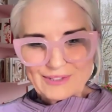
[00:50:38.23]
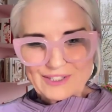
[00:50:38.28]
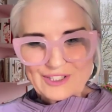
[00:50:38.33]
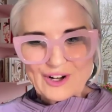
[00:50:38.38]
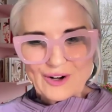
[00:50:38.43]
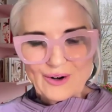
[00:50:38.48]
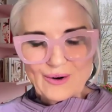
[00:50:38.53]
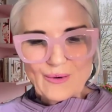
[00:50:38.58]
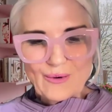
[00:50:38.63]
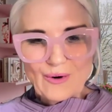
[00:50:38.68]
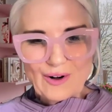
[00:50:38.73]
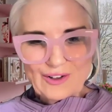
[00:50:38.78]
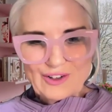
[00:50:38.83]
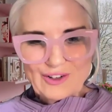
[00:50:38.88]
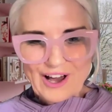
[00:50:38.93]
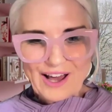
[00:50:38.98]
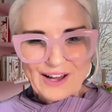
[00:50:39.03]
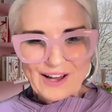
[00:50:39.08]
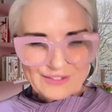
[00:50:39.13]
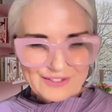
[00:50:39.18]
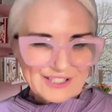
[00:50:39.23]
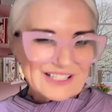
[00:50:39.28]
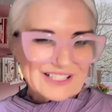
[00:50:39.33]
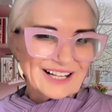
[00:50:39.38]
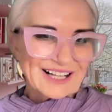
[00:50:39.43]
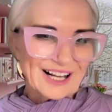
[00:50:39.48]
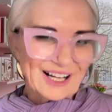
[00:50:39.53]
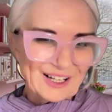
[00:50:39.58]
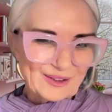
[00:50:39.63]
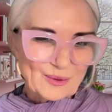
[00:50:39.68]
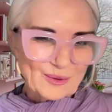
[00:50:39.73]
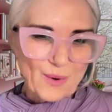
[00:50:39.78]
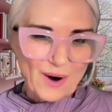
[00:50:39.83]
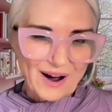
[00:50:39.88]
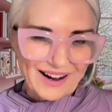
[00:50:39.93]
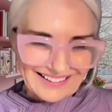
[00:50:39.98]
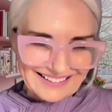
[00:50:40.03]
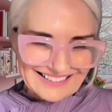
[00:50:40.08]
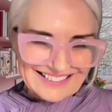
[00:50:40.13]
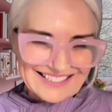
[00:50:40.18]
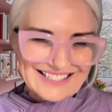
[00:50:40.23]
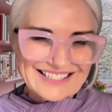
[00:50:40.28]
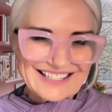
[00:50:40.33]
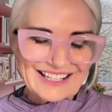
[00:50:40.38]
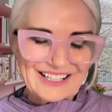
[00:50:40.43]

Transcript: but you have to sell it once,